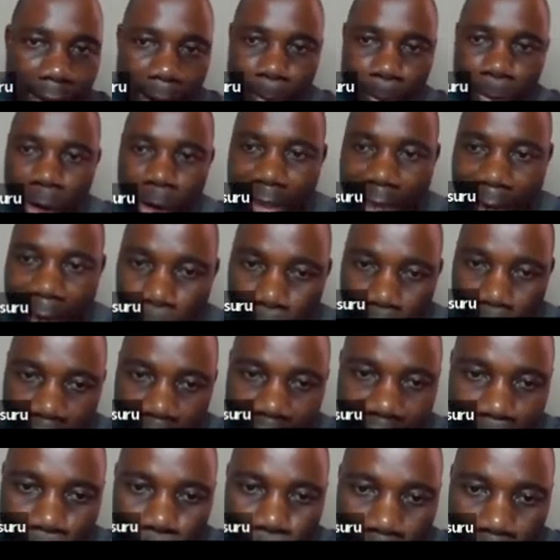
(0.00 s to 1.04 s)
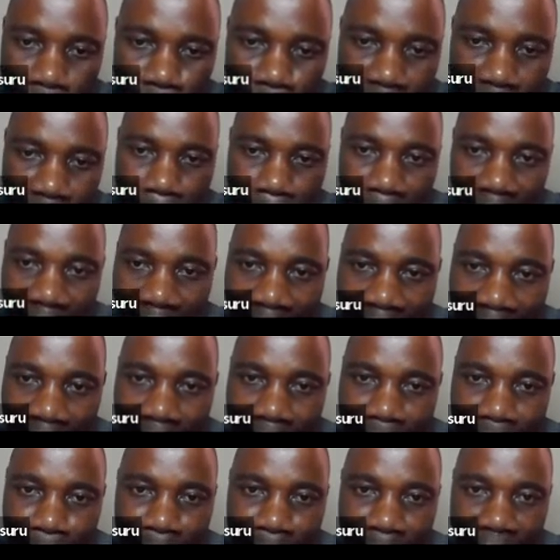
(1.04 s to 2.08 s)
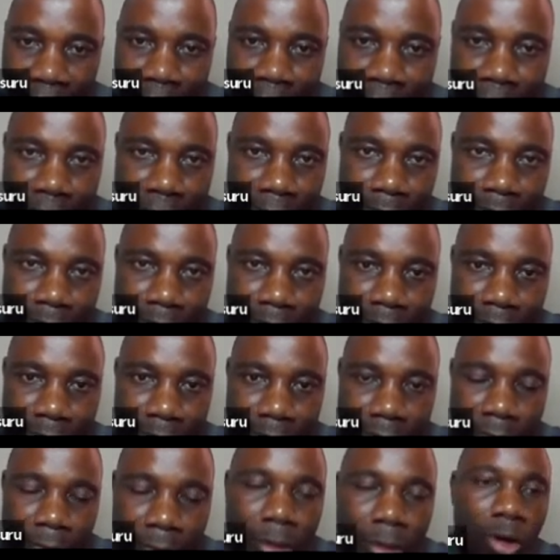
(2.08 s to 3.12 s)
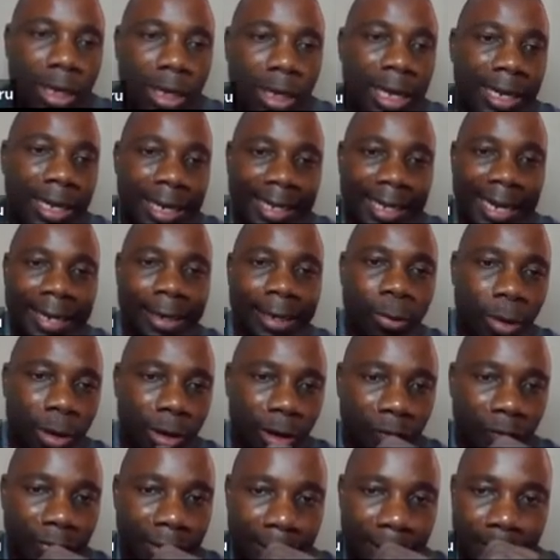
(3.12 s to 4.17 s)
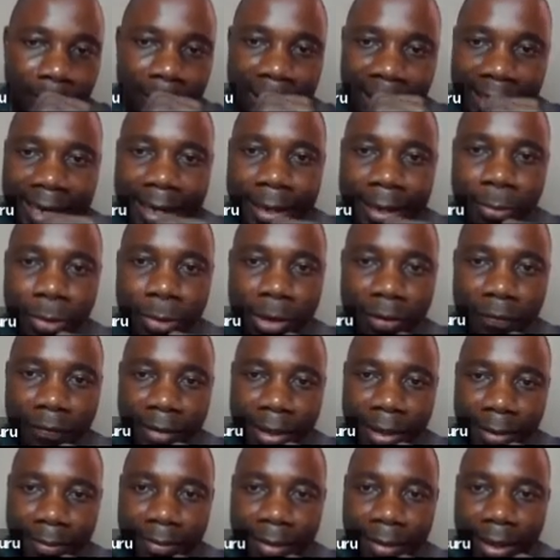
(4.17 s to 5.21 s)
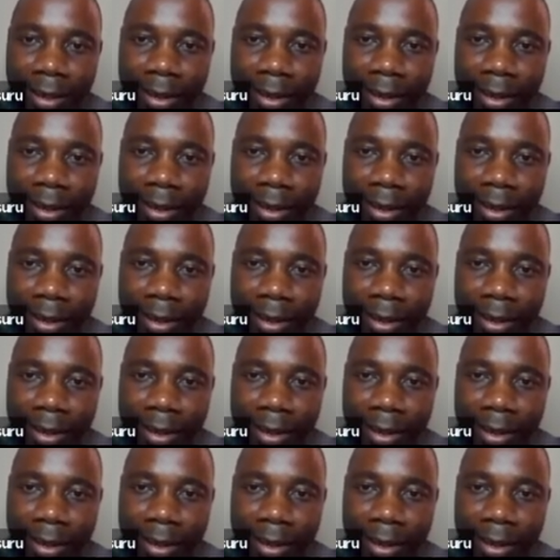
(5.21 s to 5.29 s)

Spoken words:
Because I want the one with the blank page. Okay, click any one of them. Click any one of them.